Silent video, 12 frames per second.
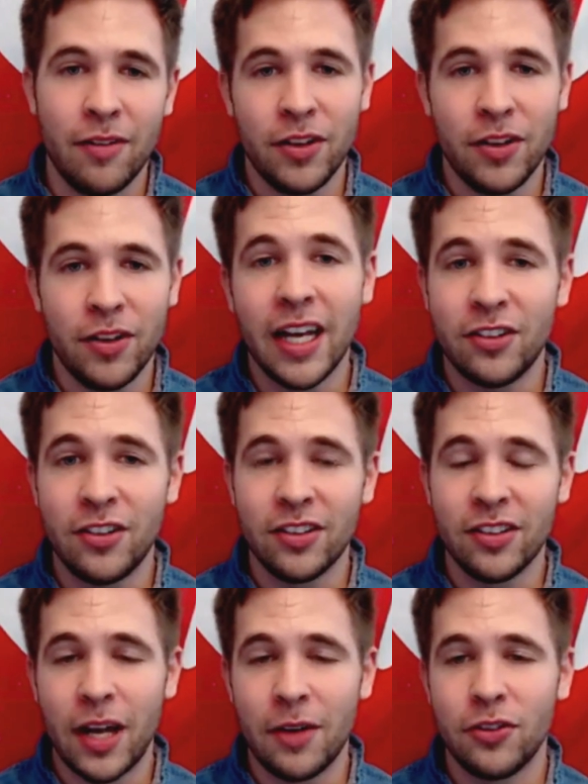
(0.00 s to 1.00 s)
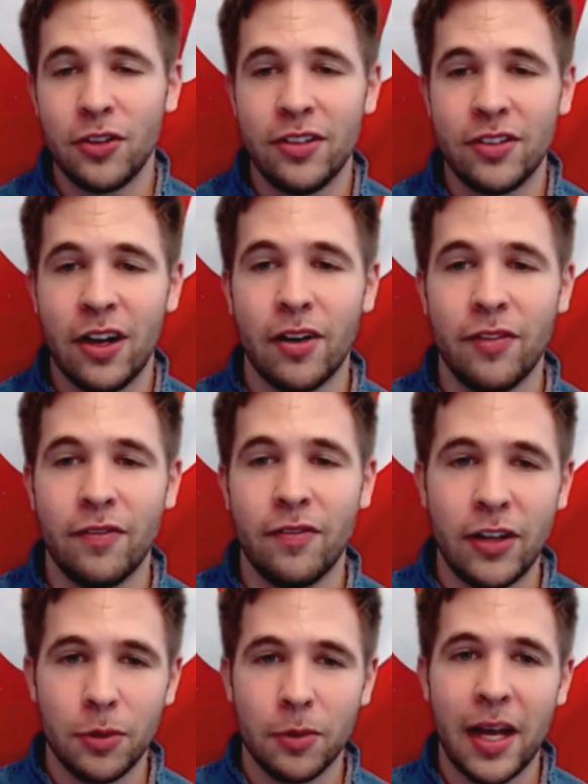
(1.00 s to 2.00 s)
You can catch these live streams on our
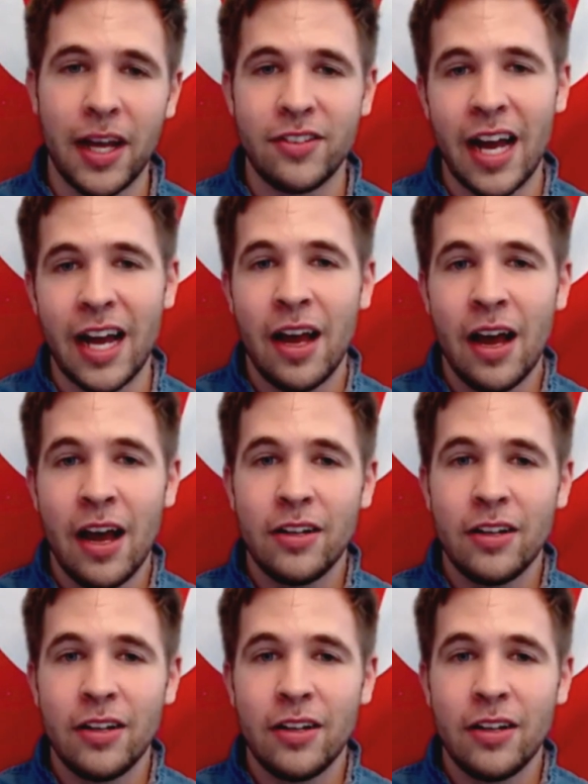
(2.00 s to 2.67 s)
Facebook page at